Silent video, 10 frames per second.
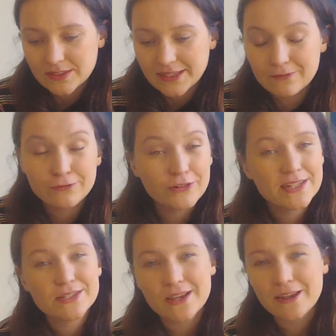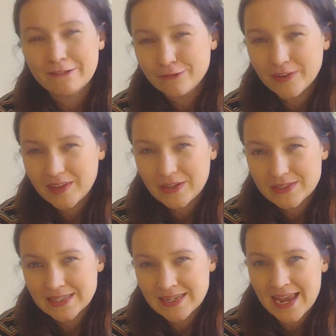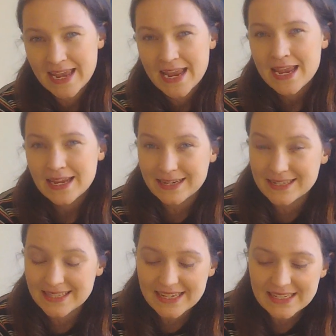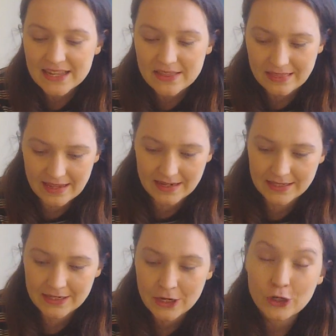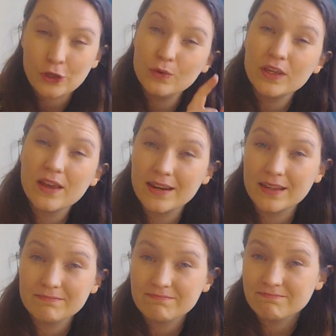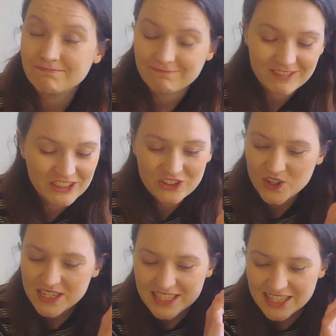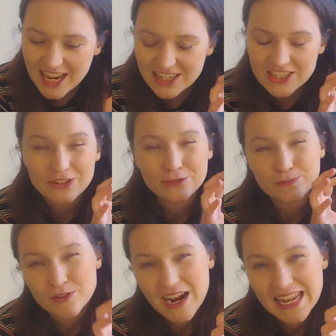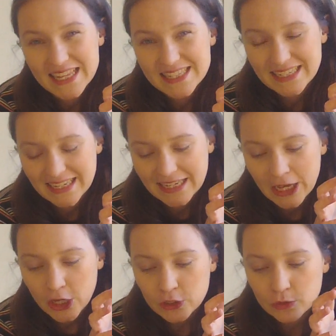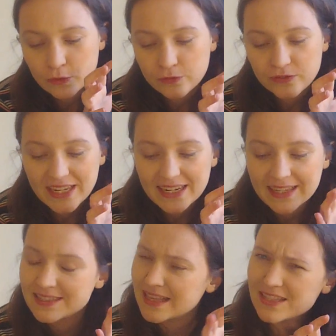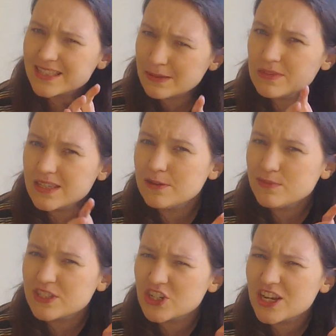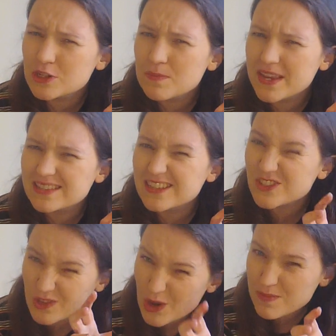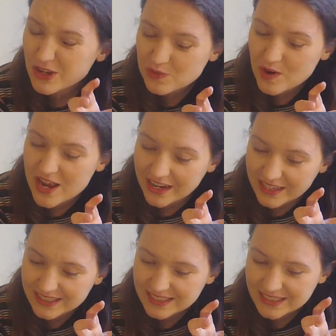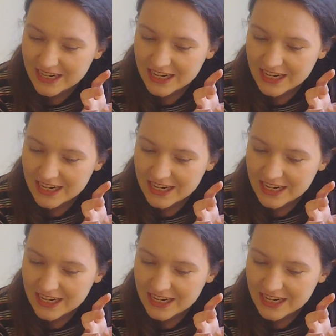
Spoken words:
And friends, I invite you today, consider this: your yearning, your sense of morality, your feelings that sometimes the church makes it so much worse,